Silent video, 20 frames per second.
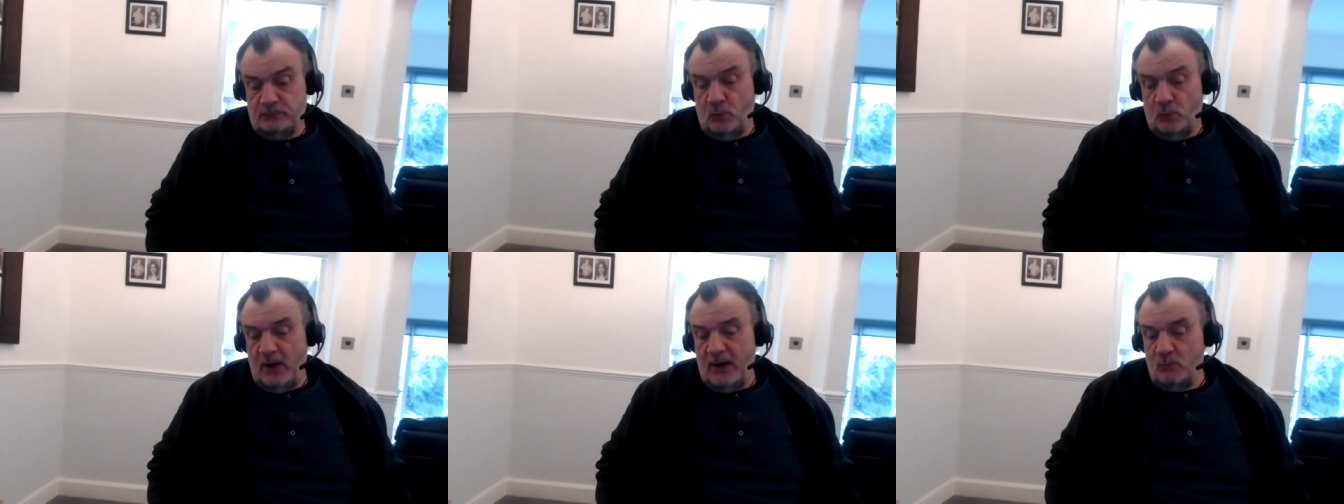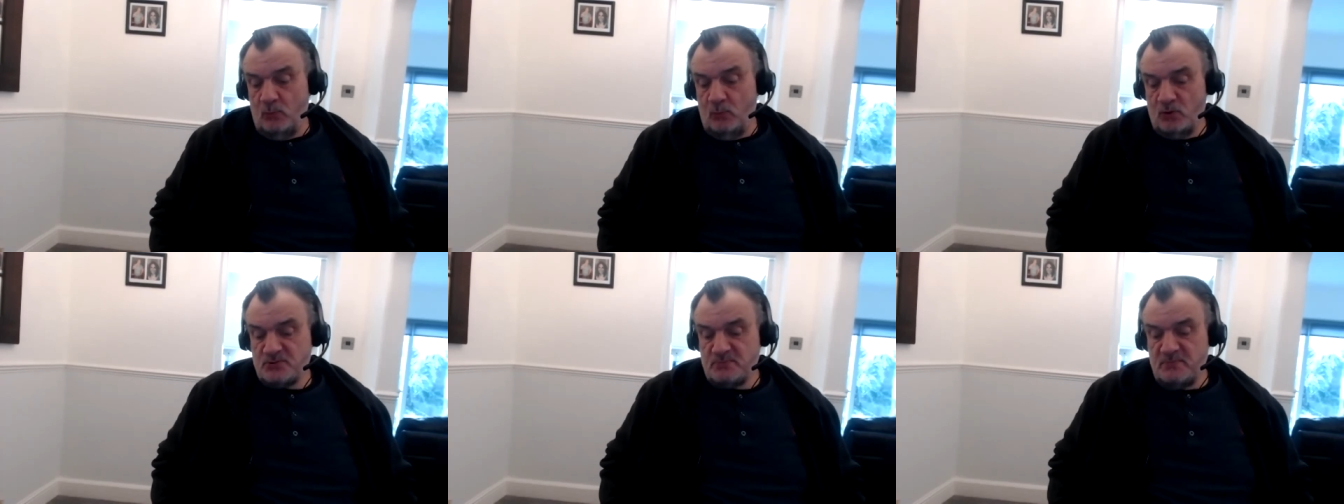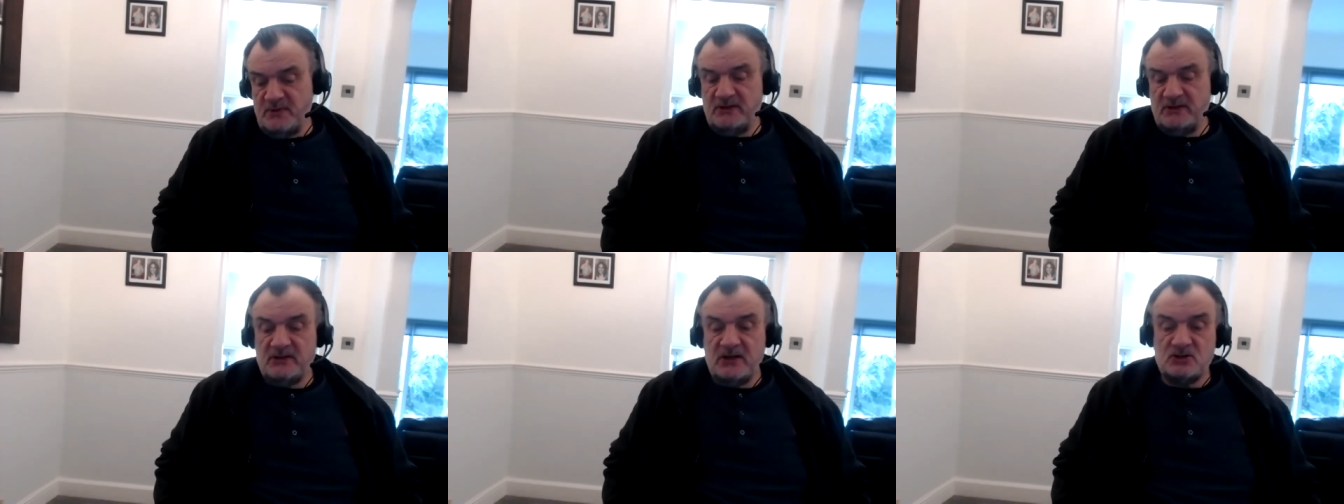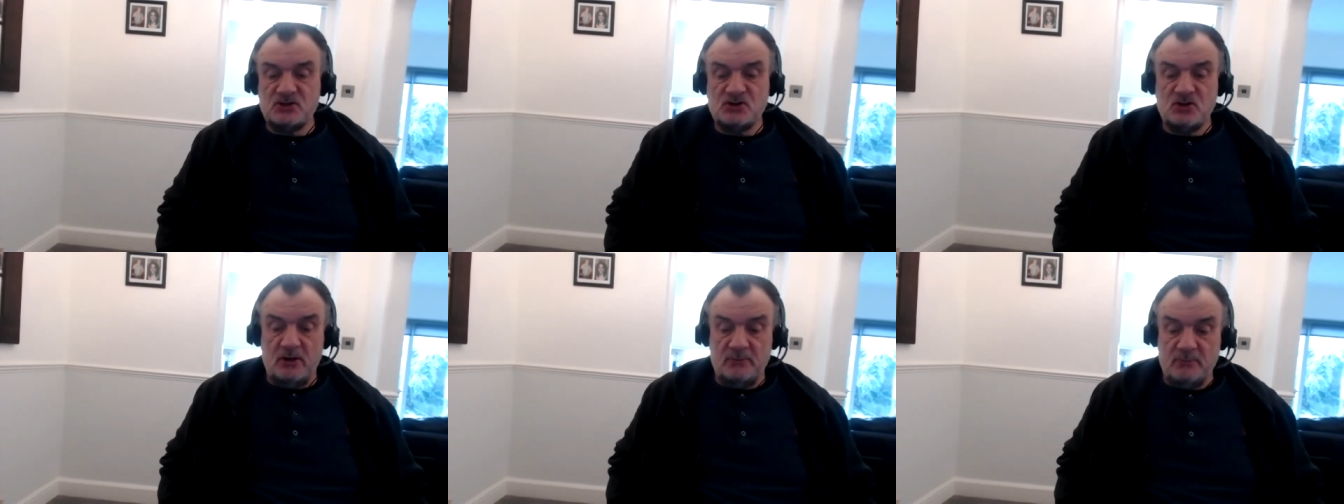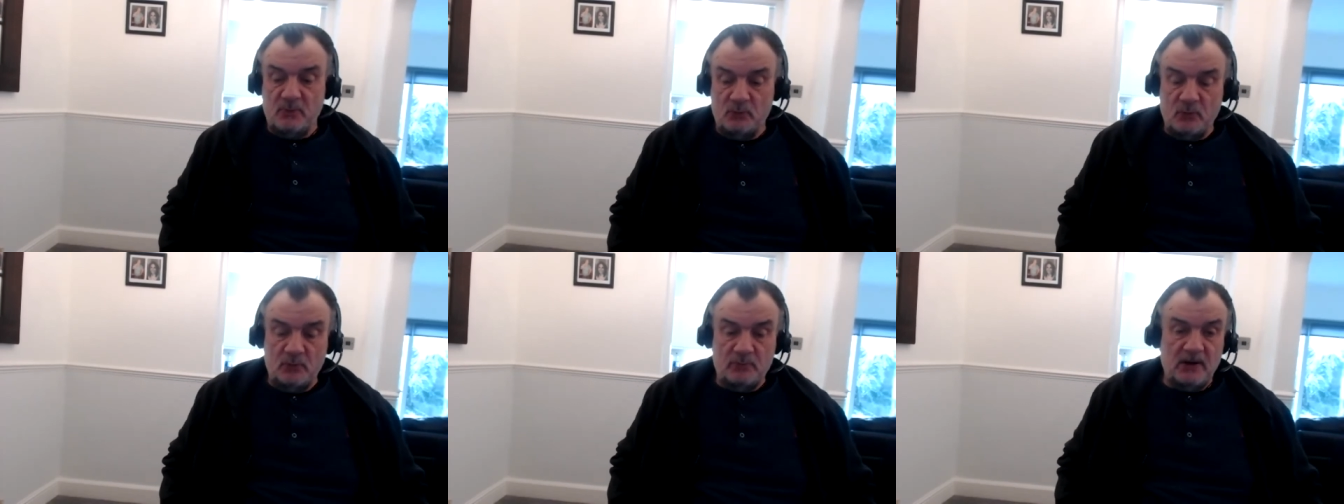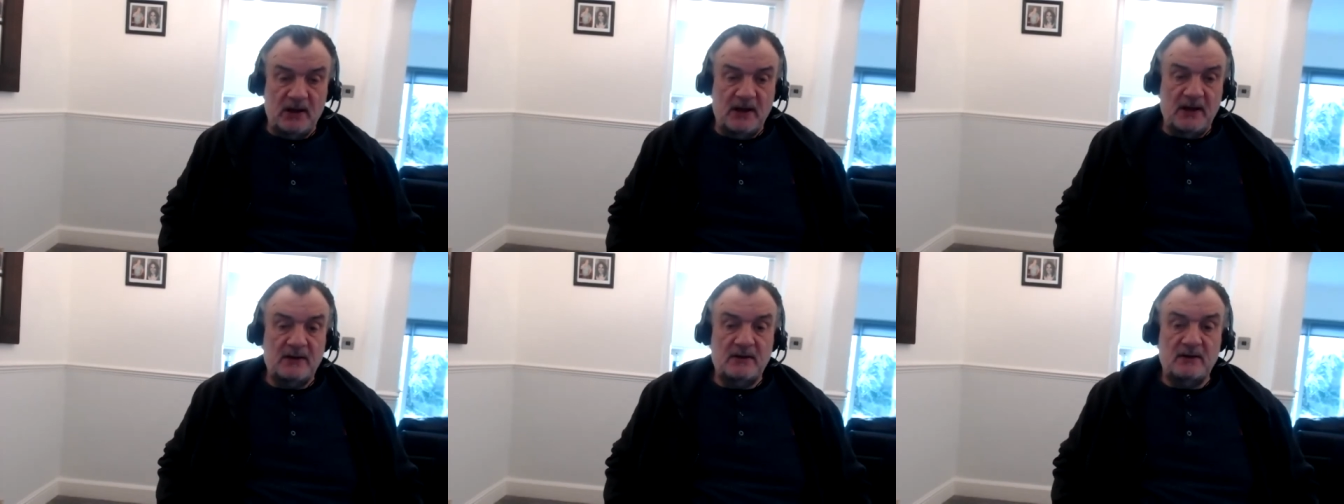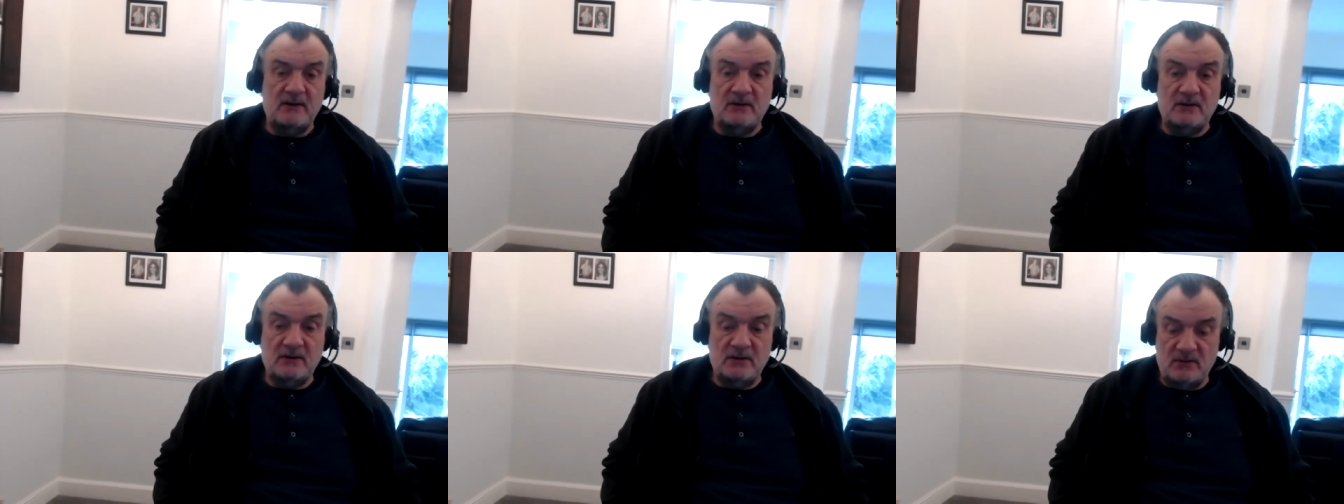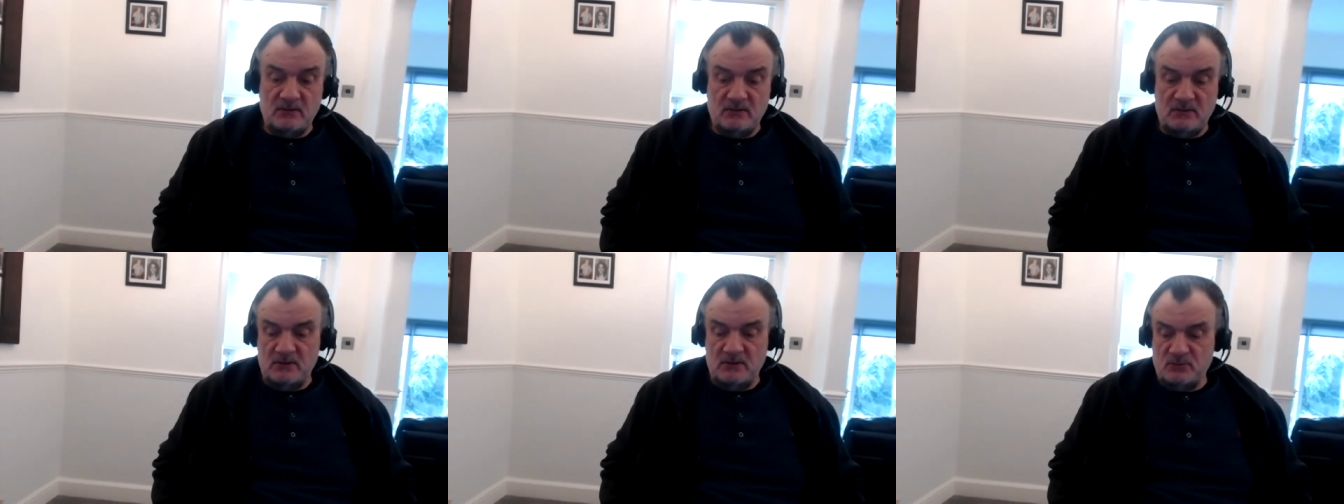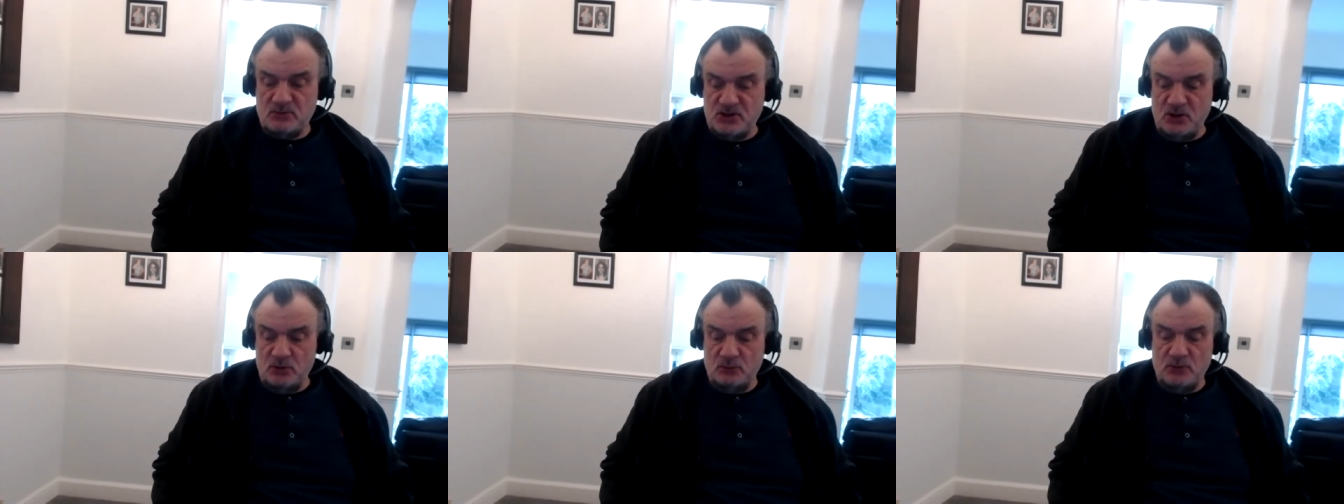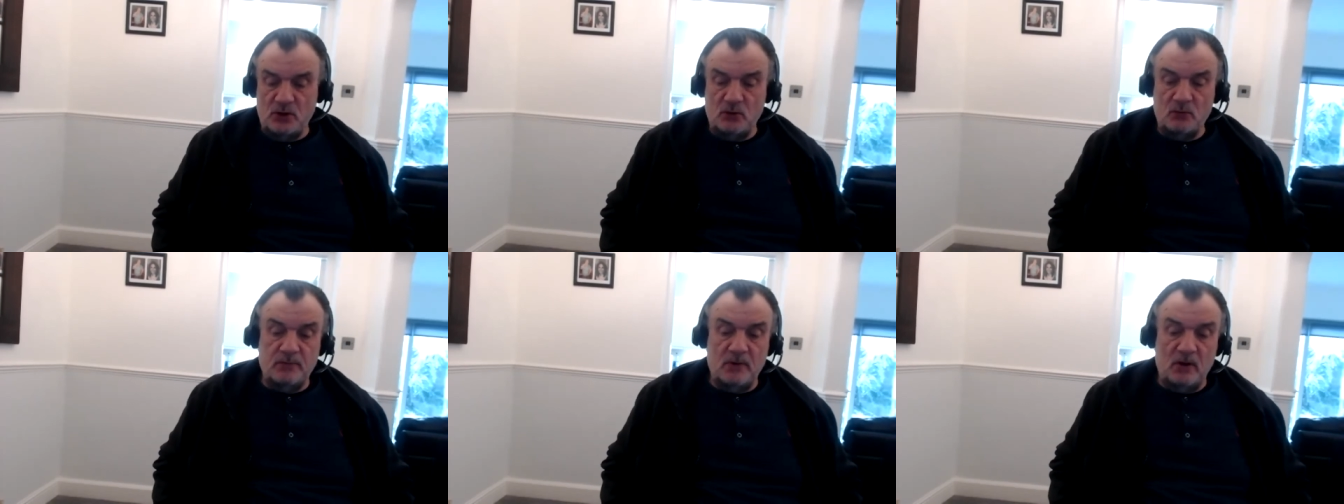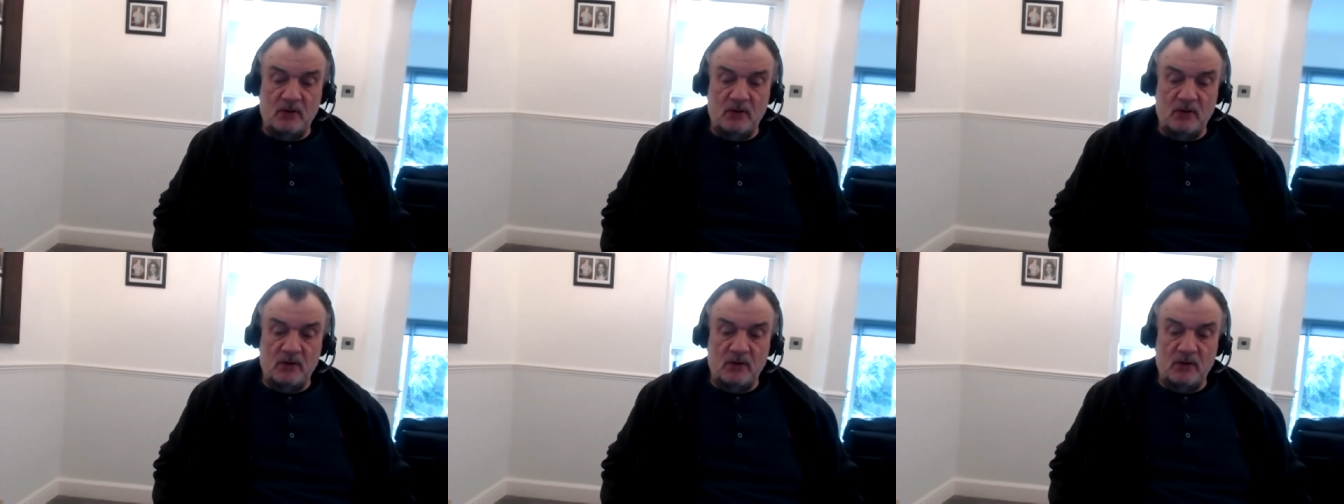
what happened was me and Dick Tyburn were playing, and it, it was nil nil.